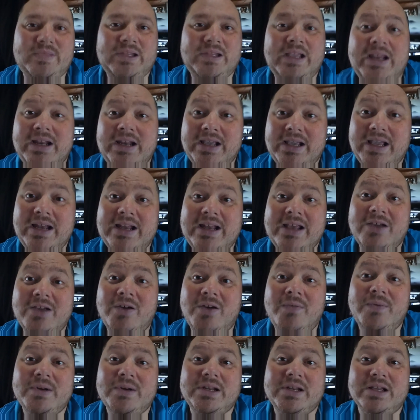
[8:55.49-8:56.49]
And again I
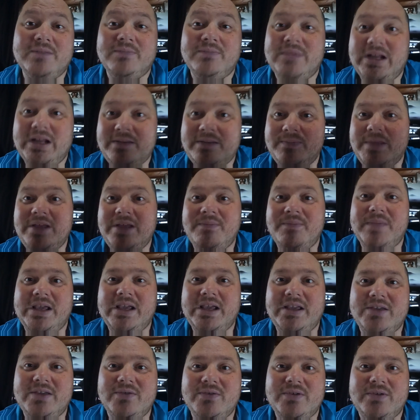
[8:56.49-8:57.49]
offered him, let me
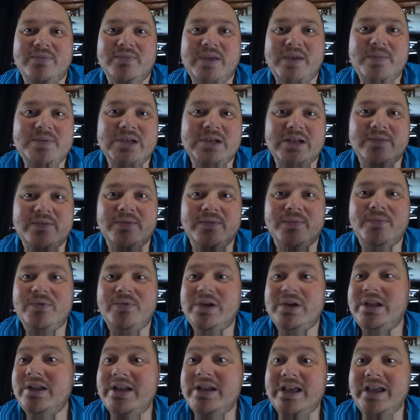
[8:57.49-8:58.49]
make you the website for free.